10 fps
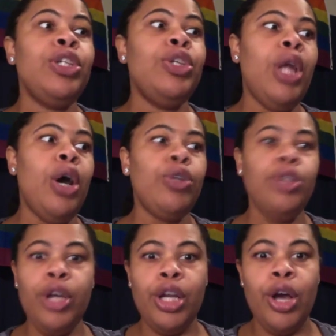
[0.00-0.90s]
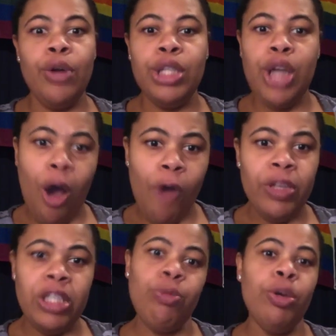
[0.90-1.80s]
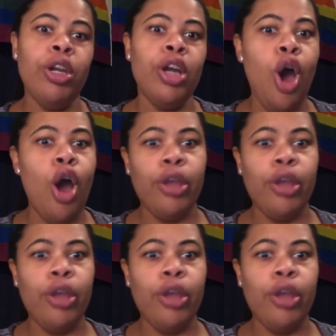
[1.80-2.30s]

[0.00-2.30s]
you know, you're going to go to the office and we're going to call